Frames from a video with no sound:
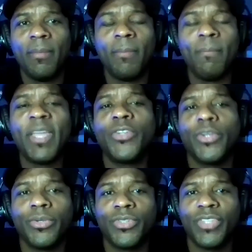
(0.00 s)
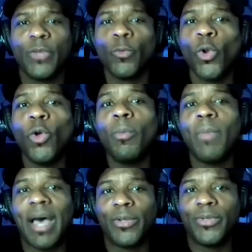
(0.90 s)
mentors and role
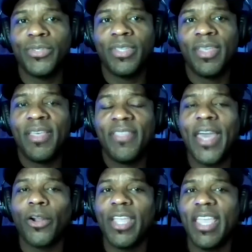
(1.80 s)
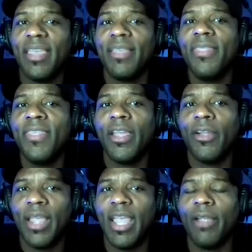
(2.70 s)
models that are in
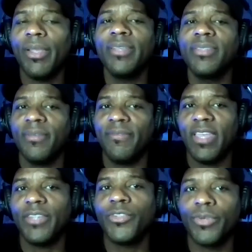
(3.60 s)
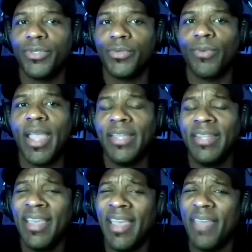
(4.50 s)
their areas of interest, right?
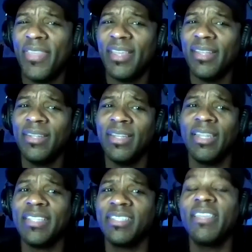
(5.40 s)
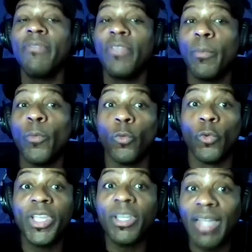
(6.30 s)
And then let's give them
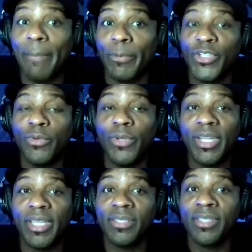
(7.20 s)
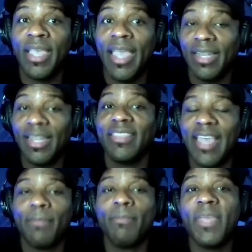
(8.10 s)
real opportunities and let
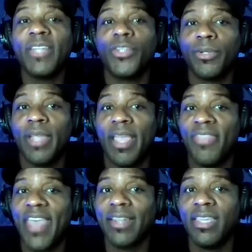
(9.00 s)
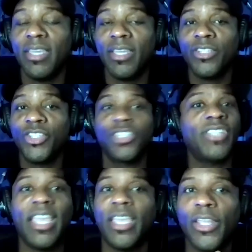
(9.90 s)
that mentor and that kid just
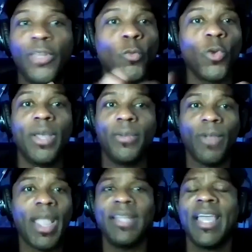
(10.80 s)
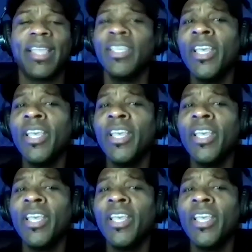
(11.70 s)
take it and run, right? Like